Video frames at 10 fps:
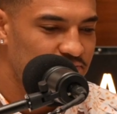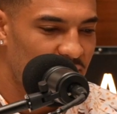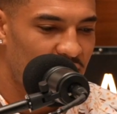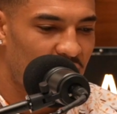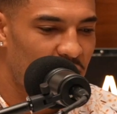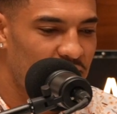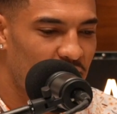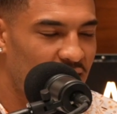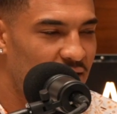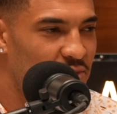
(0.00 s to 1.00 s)
And I hope to
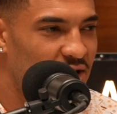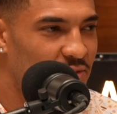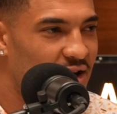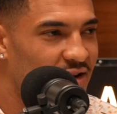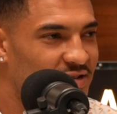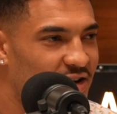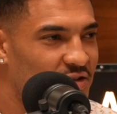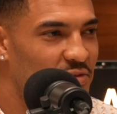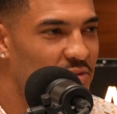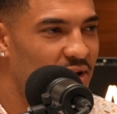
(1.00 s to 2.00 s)
one day meet him, kind of talk
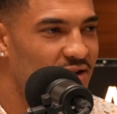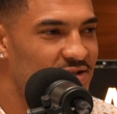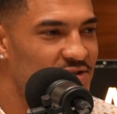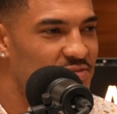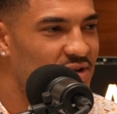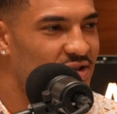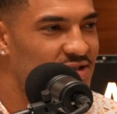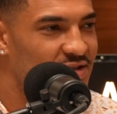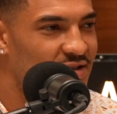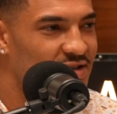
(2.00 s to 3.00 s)
to him about his
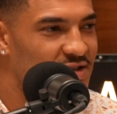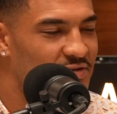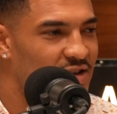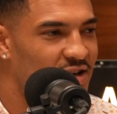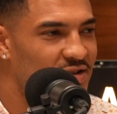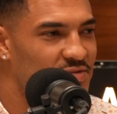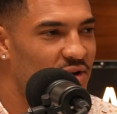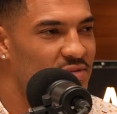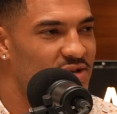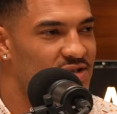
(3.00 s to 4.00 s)
experience here, because I feel like it's
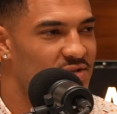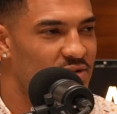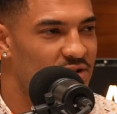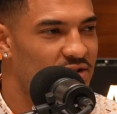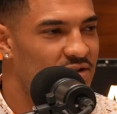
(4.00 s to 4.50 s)
probably similar.